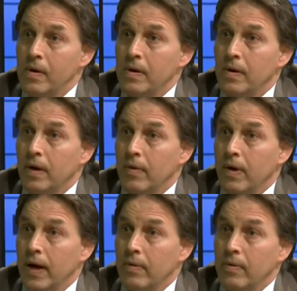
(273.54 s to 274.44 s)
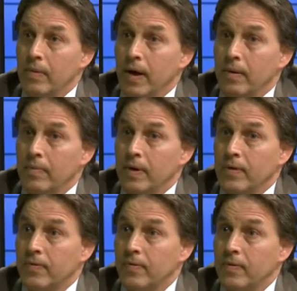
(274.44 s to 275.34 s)
you know, I remind them that
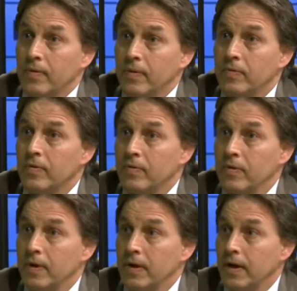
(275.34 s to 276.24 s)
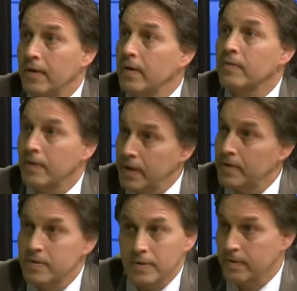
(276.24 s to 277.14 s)
it's a journey, not a
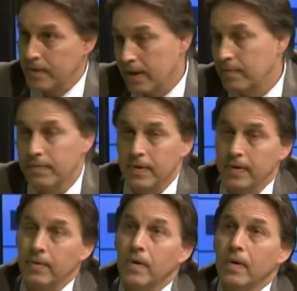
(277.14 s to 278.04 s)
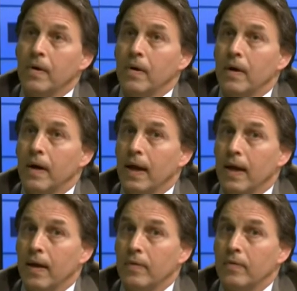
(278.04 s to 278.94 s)
destination. You know, life. You know,
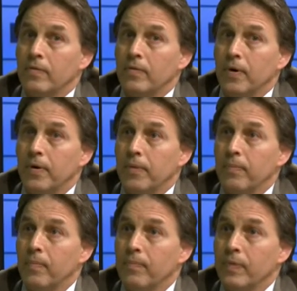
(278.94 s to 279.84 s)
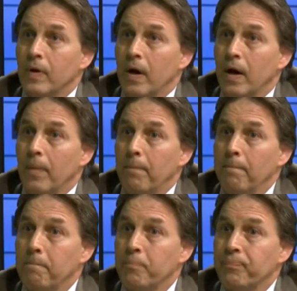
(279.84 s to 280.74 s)
and so
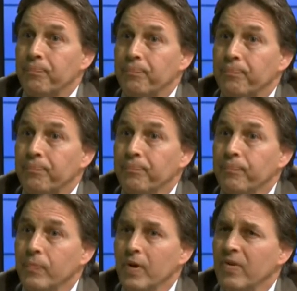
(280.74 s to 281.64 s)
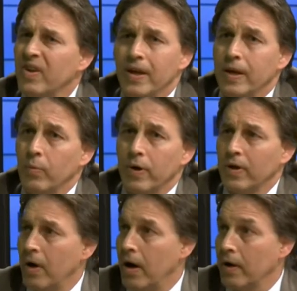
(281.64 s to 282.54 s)
that any
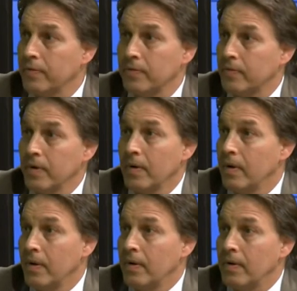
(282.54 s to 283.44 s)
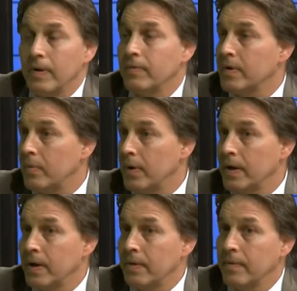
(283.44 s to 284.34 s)
one loss or even a
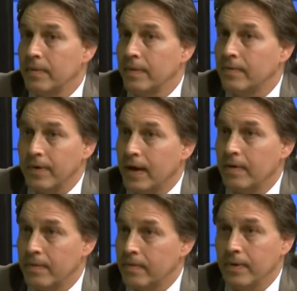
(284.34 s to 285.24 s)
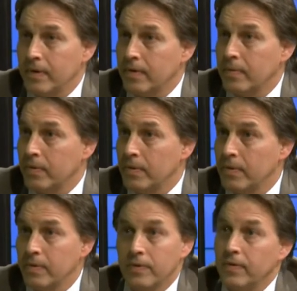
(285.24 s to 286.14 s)
win, it's not the end of the
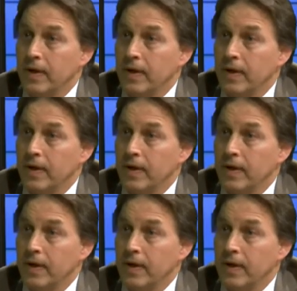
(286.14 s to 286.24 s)
world, or